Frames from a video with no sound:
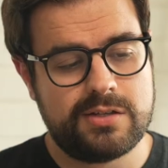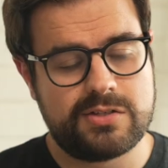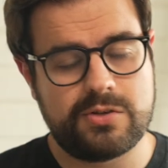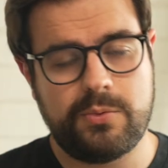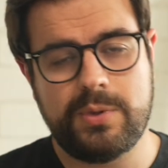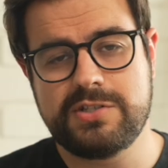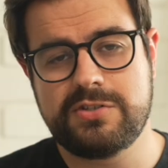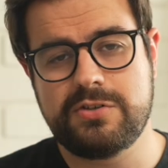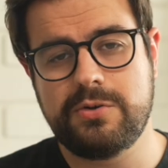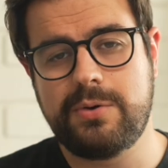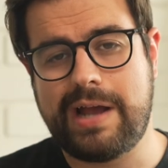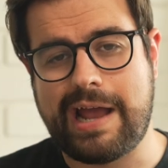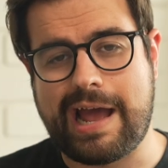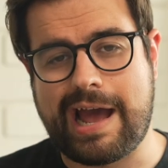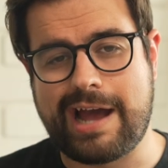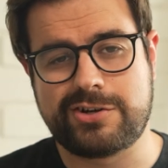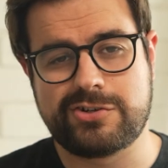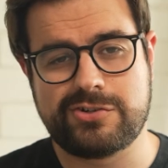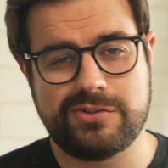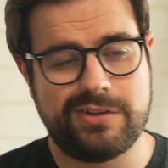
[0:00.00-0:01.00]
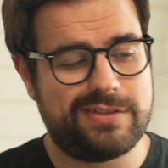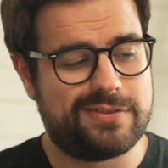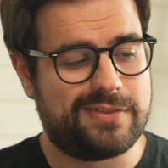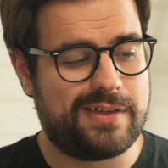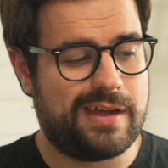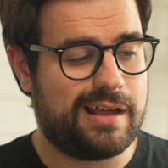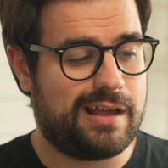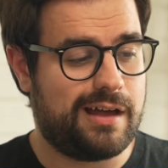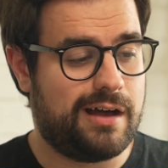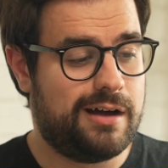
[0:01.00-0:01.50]
So what do I actually
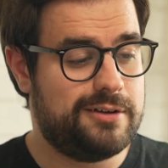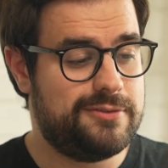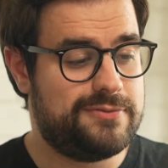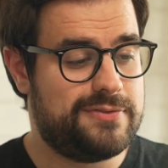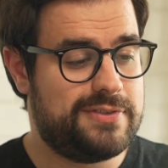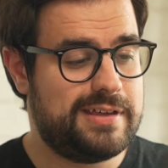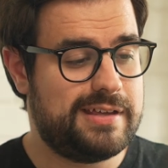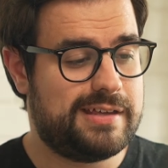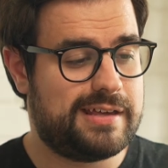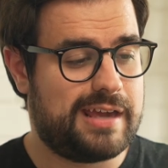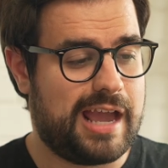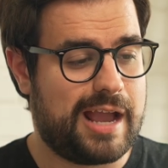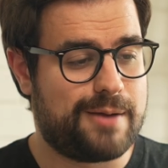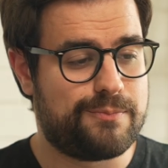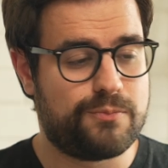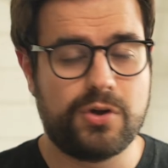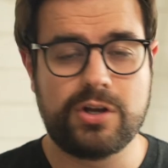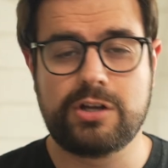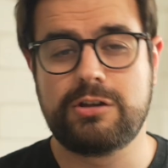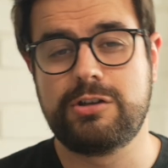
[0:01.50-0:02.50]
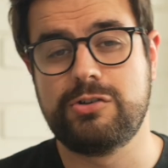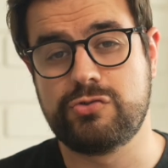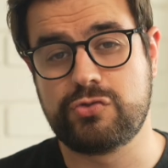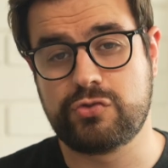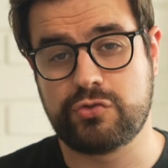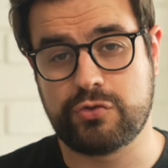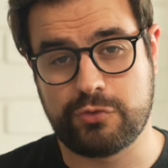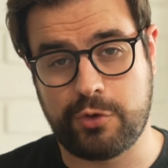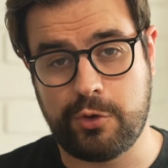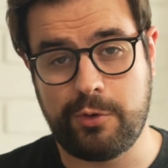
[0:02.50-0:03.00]
think of the camera
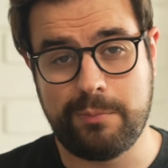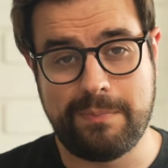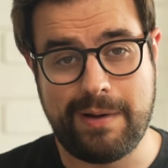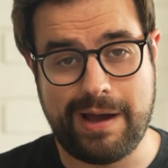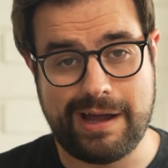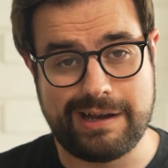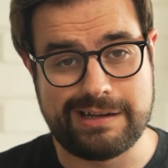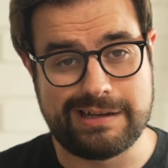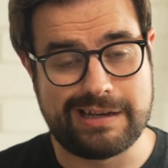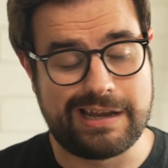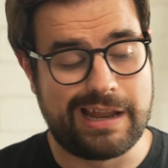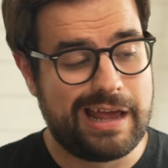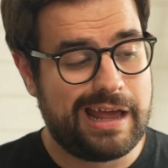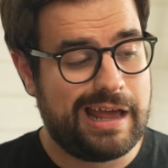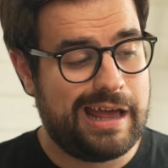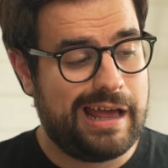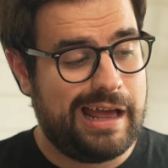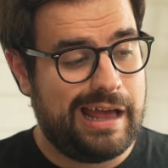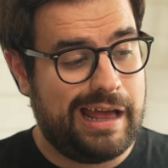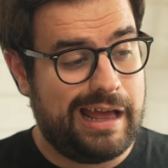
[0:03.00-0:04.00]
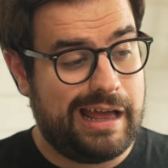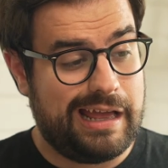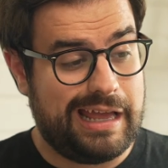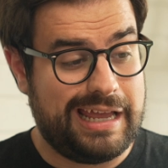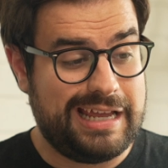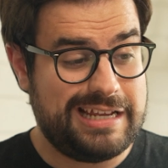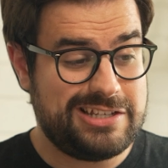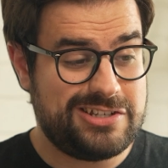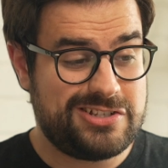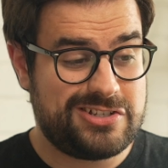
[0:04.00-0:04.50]
control button?
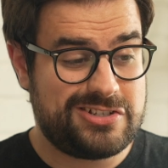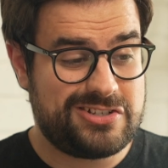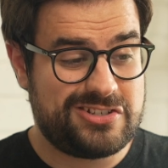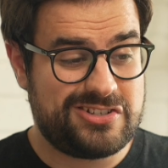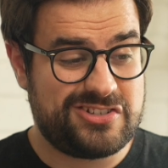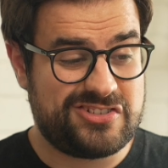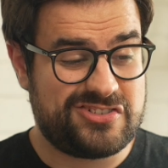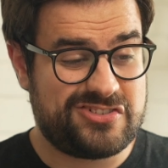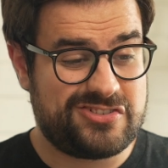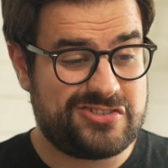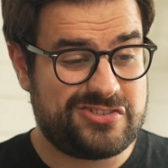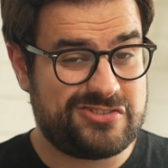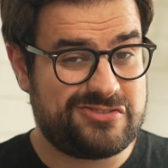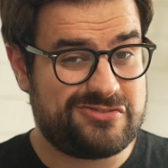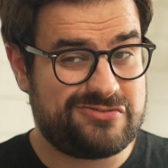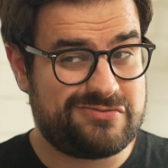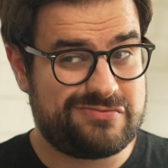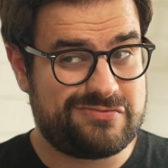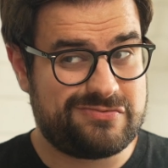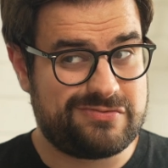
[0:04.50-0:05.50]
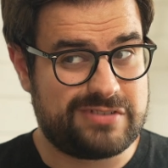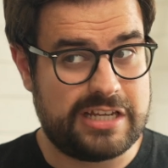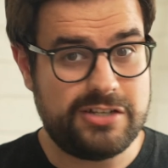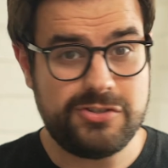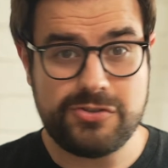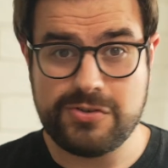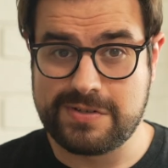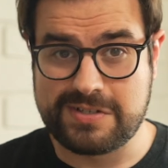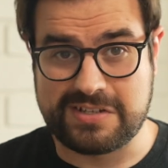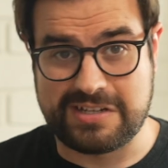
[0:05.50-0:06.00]
It's
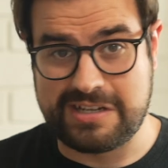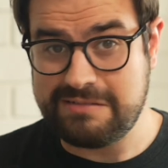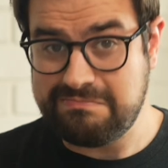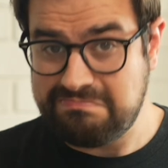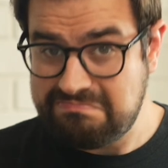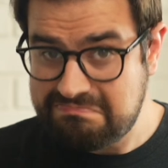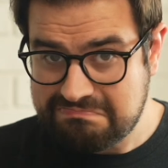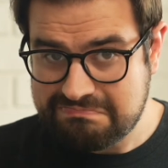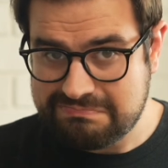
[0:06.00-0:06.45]
interesting.